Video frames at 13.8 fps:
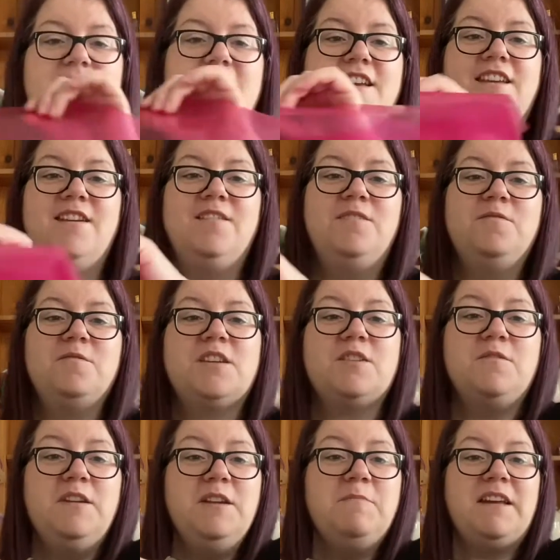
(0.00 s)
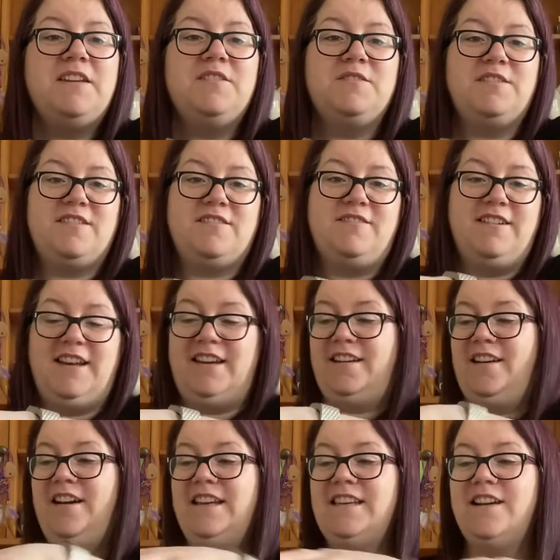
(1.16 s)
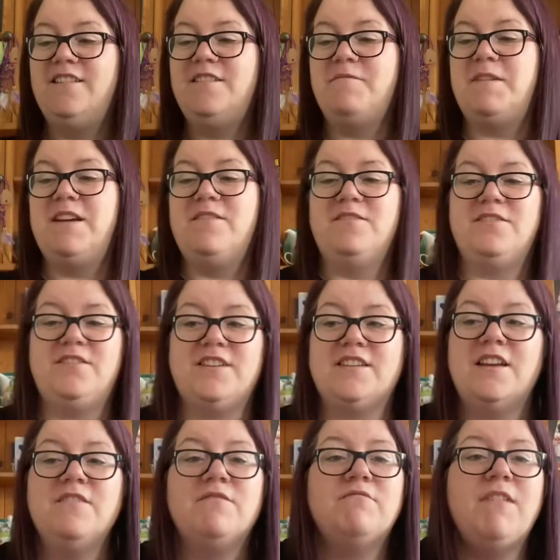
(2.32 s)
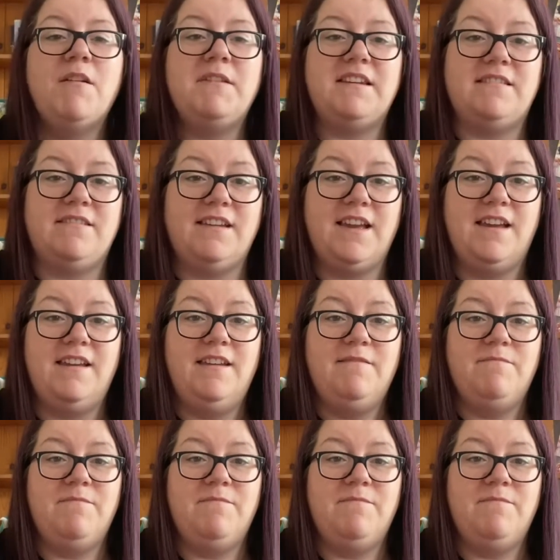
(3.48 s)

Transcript: You'll all scream at your screen. I know you will. Just don't throw anything at it.